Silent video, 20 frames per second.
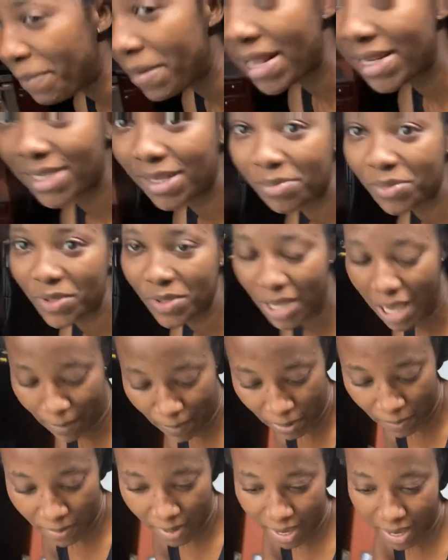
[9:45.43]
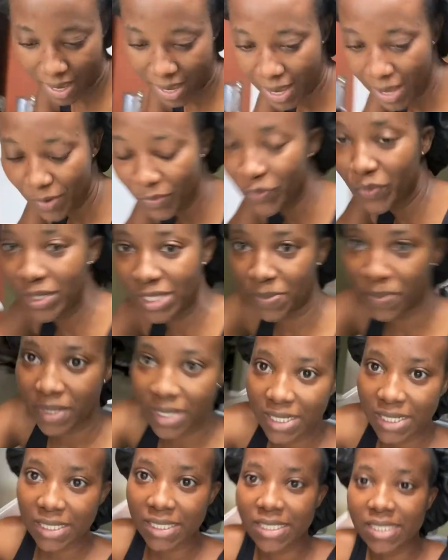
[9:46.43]
Some suya pepe was
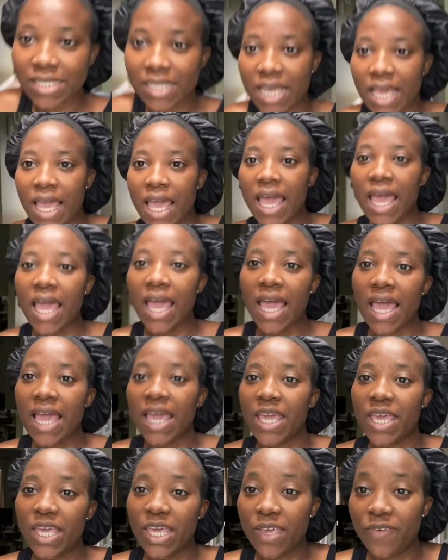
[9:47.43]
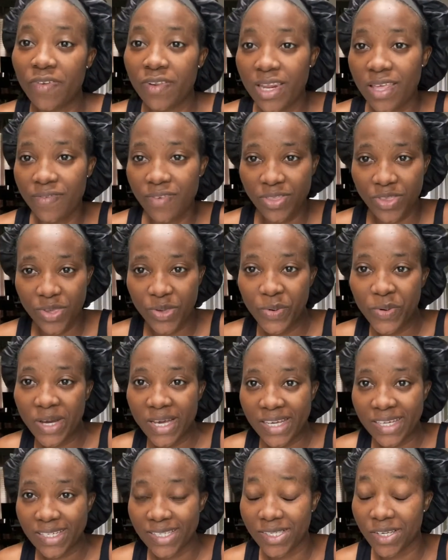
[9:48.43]
because if you live in the
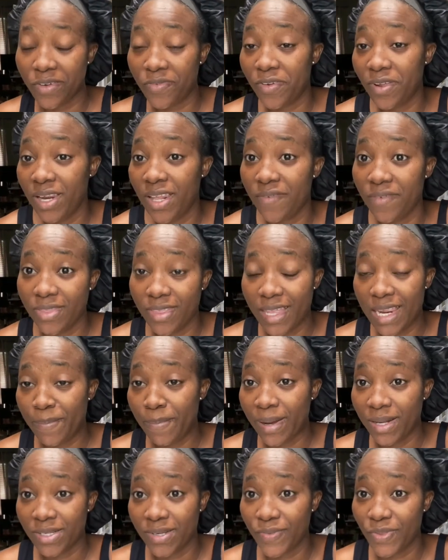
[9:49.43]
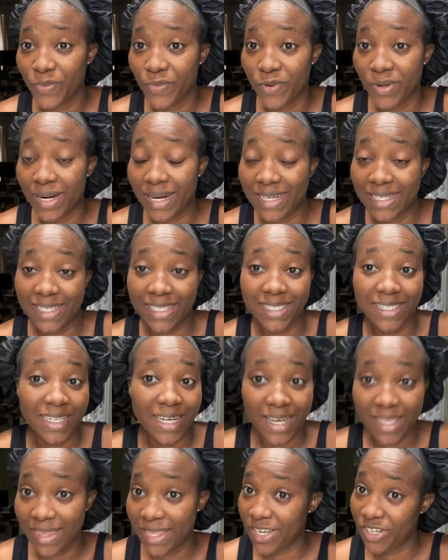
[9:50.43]
US, or if you live in any part of the world that is
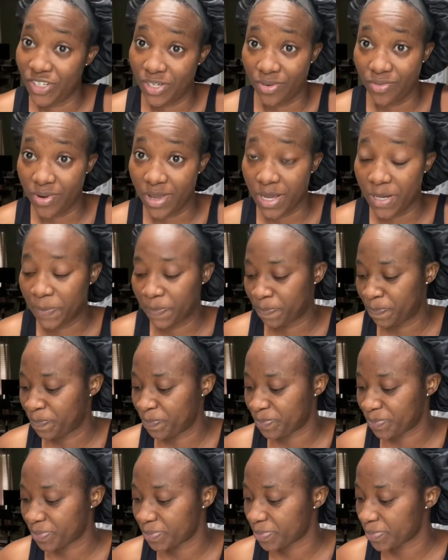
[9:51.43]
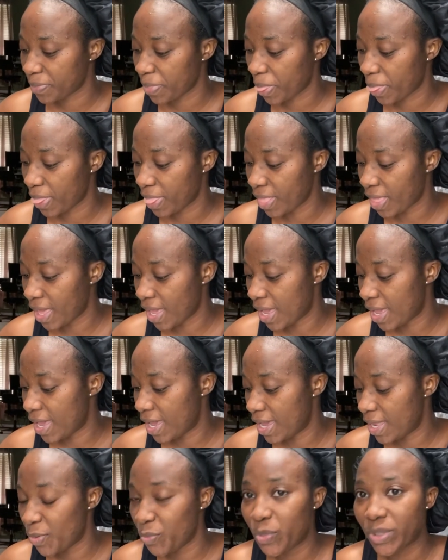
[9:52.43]
not Nigeria,
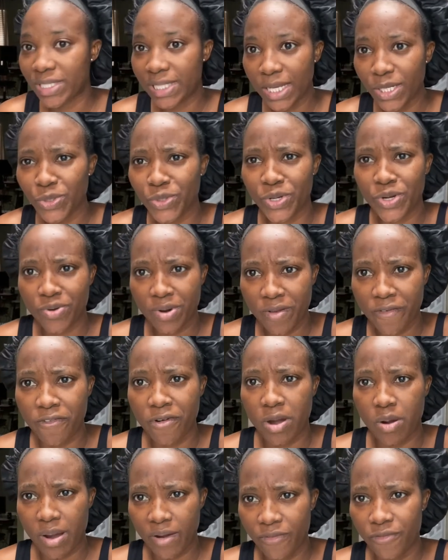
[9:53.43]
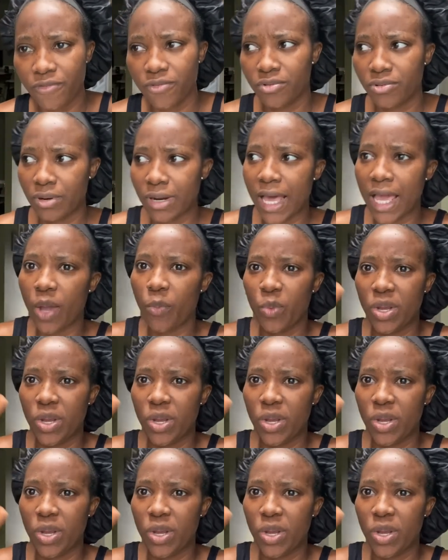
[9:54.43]
and we tend to crave for our food, right?